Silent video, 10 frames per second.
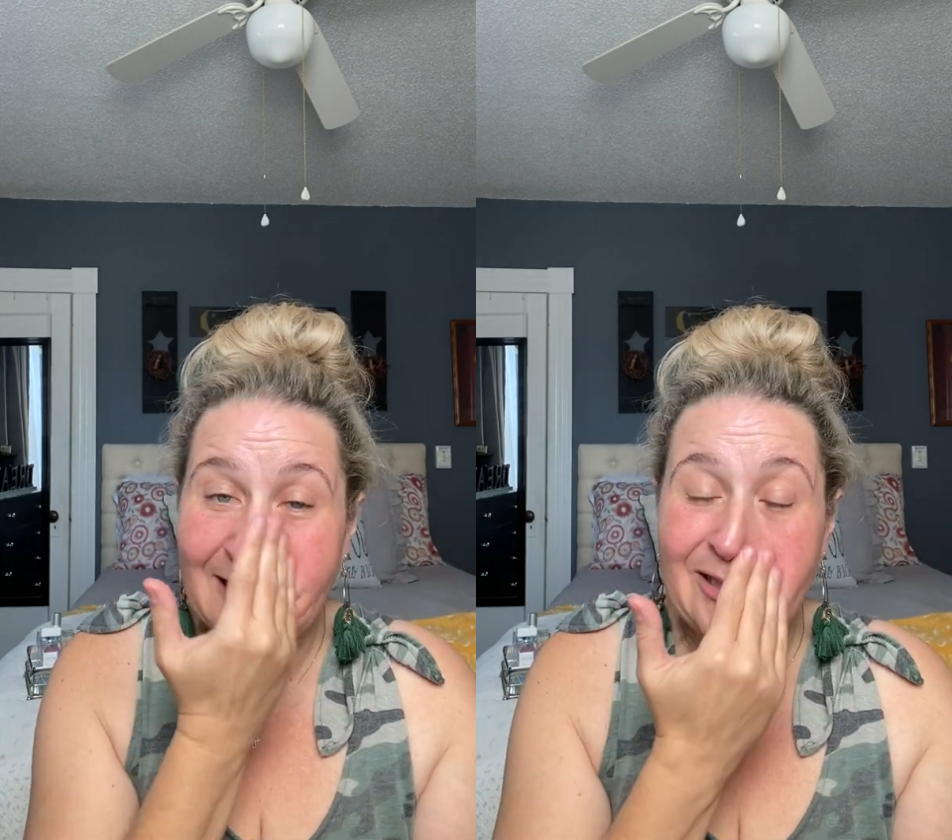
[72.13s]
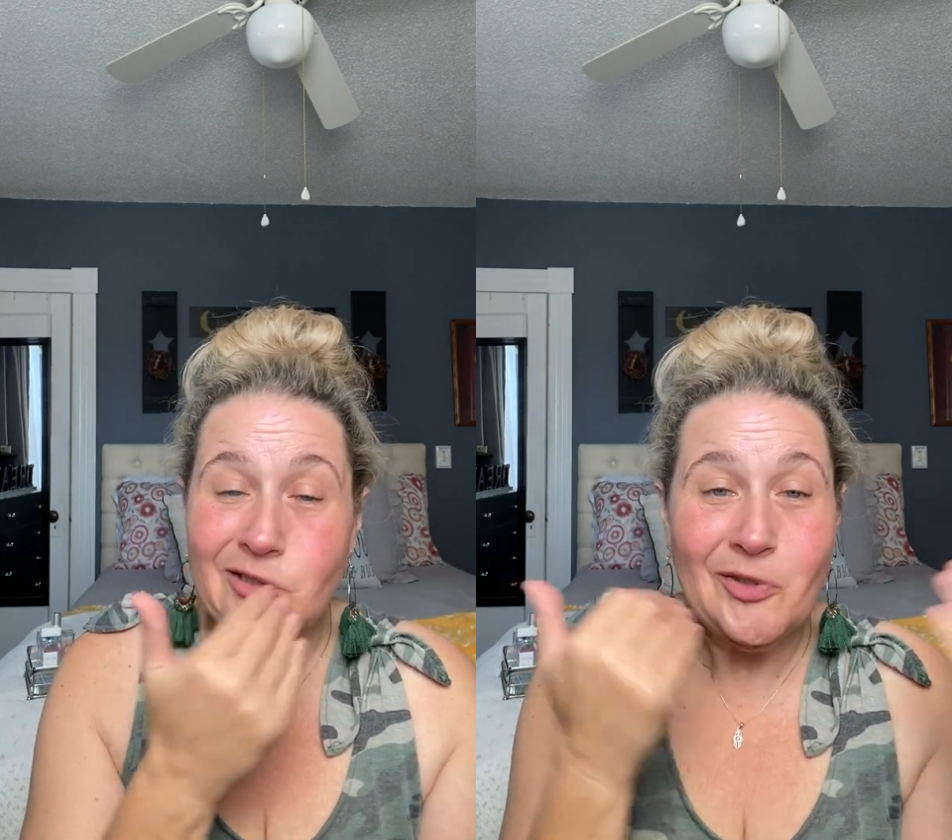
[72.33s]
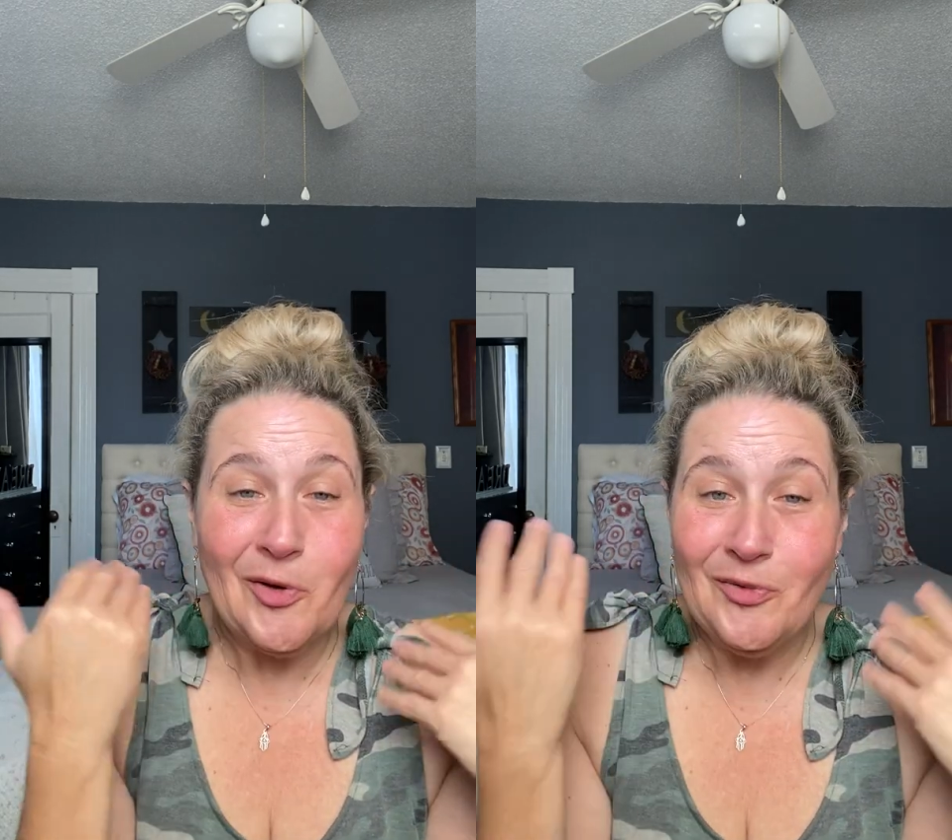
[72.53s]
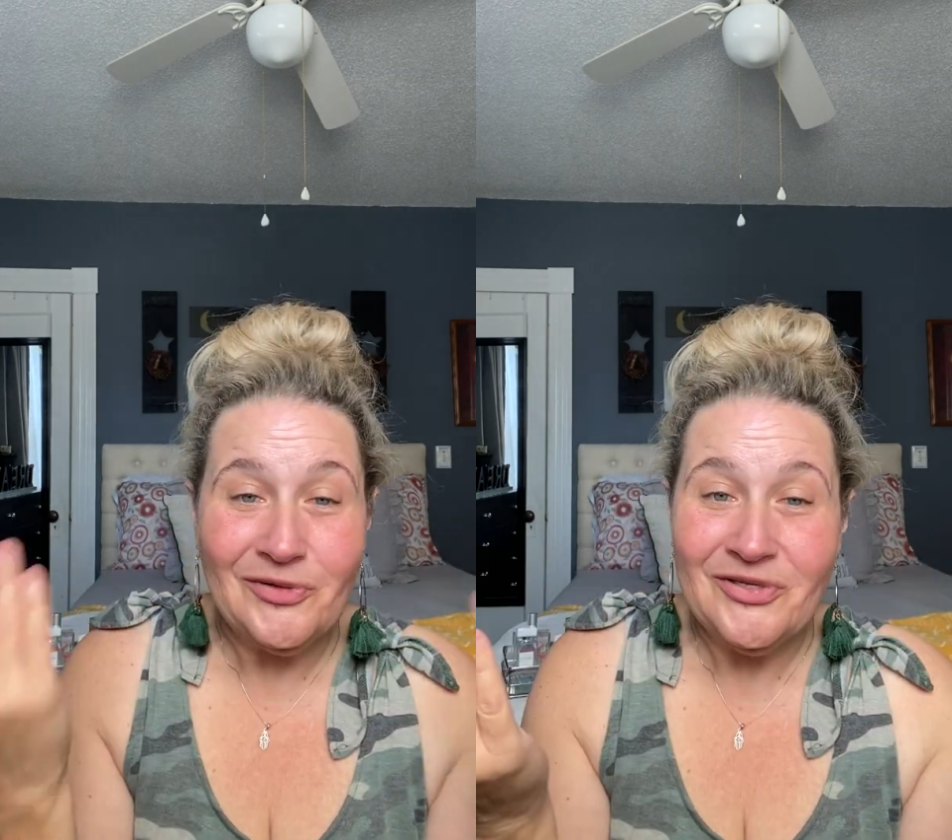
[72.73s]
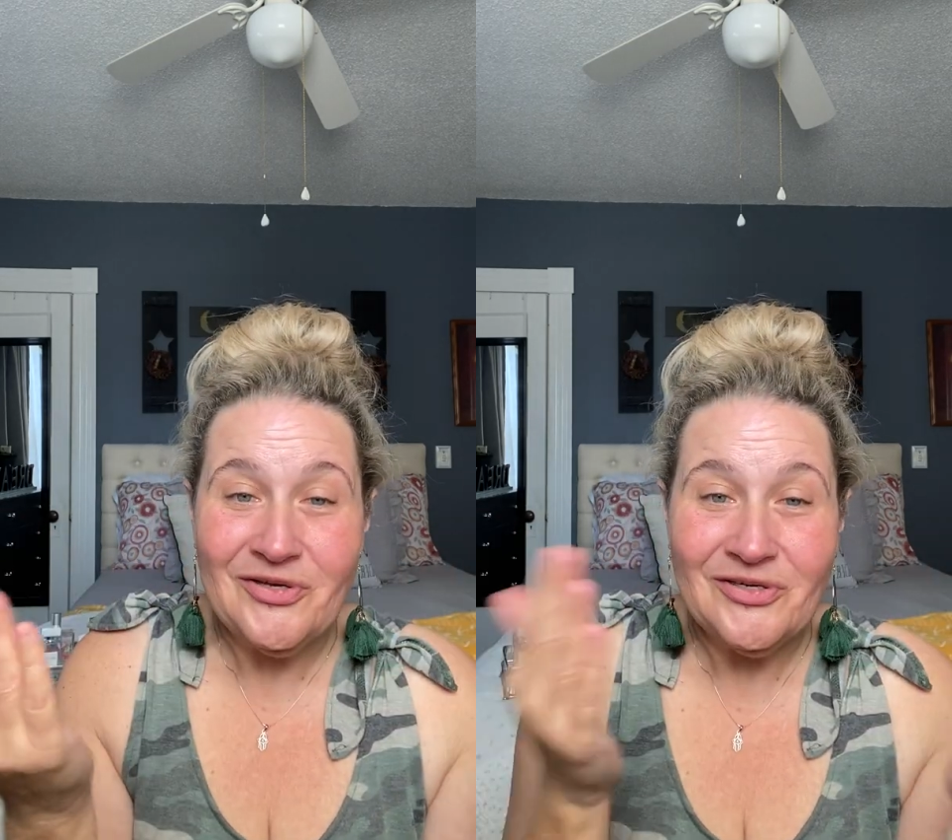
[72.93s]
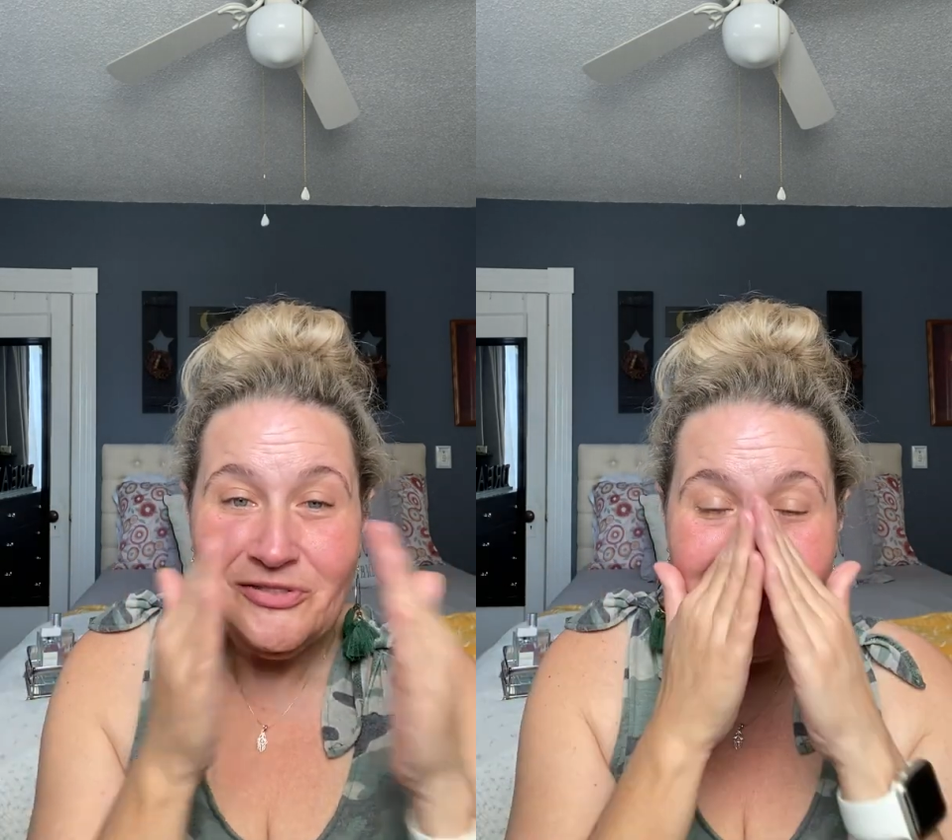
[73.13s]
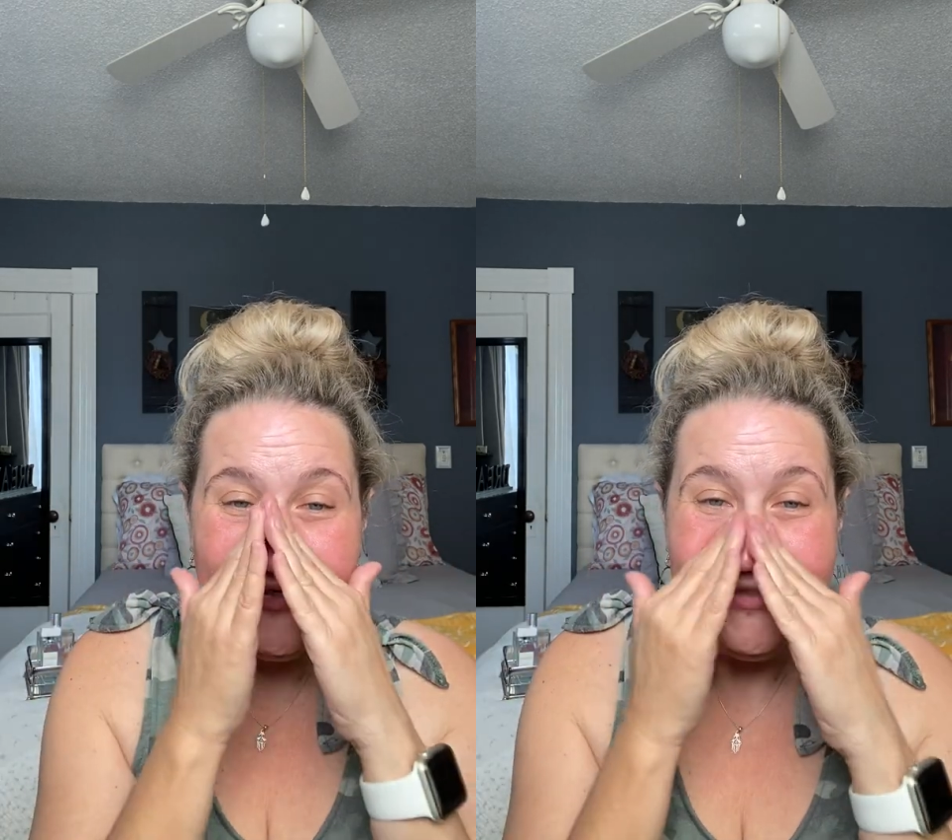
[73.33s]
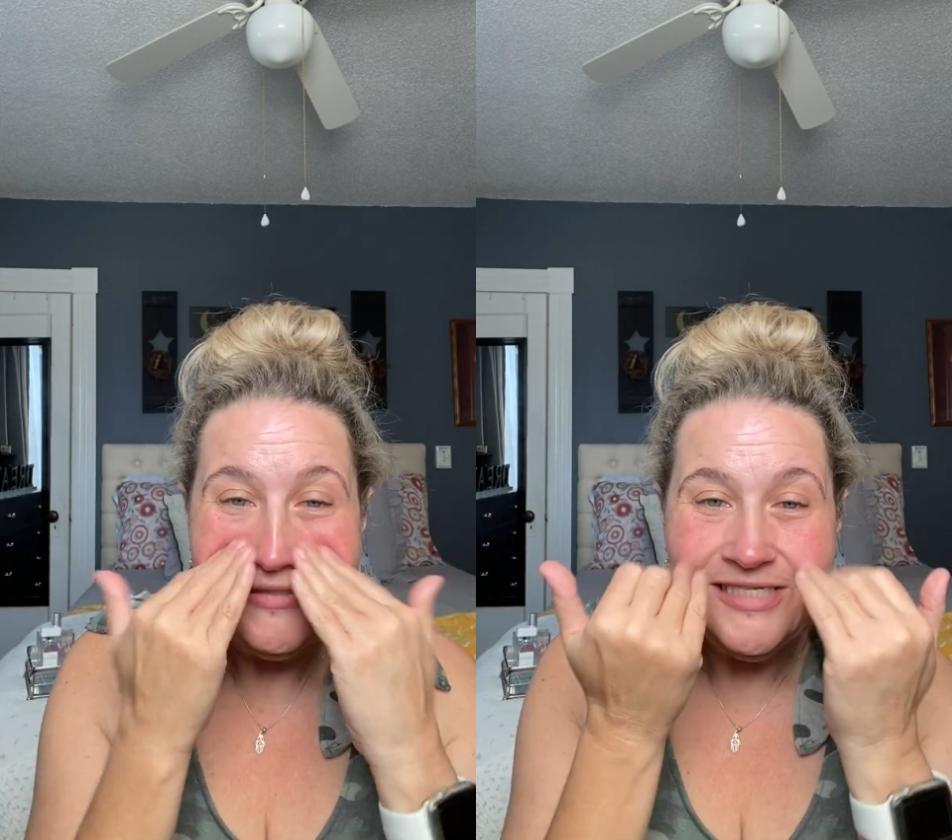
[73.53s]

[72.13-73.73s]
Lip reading: It's totally your choice.